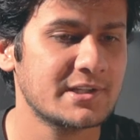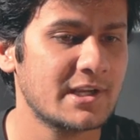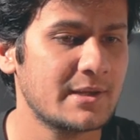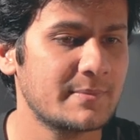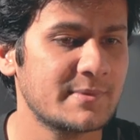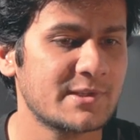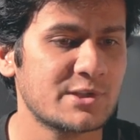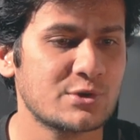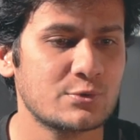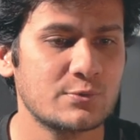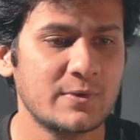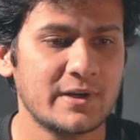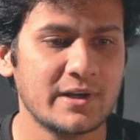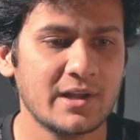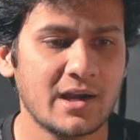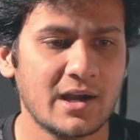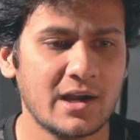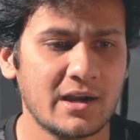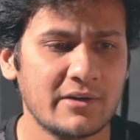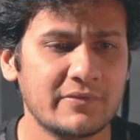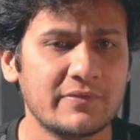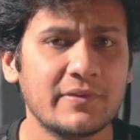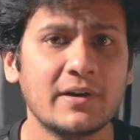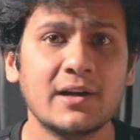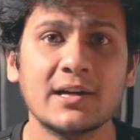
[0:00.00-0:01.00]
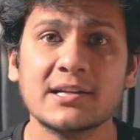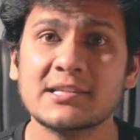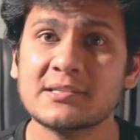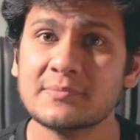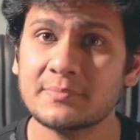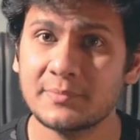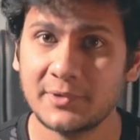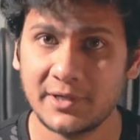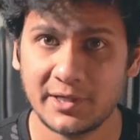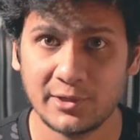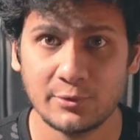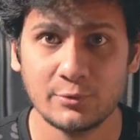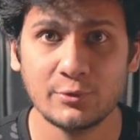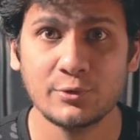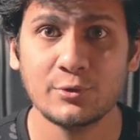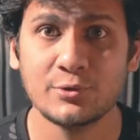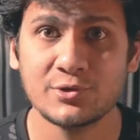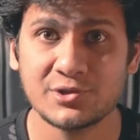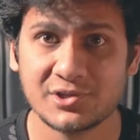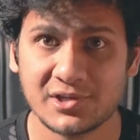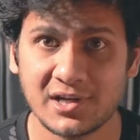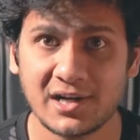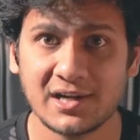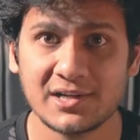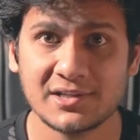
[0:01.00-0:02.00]
time is 2.5 hours, pretty good
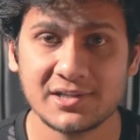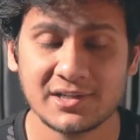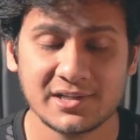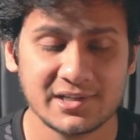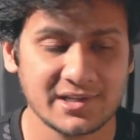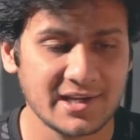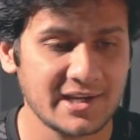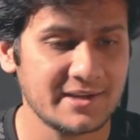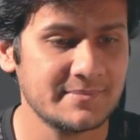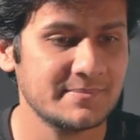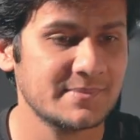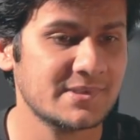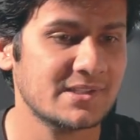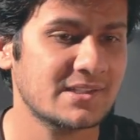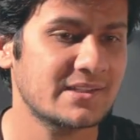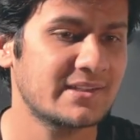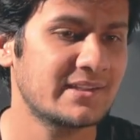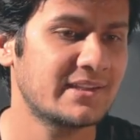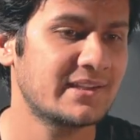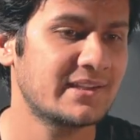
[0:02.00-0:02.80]
on charging times.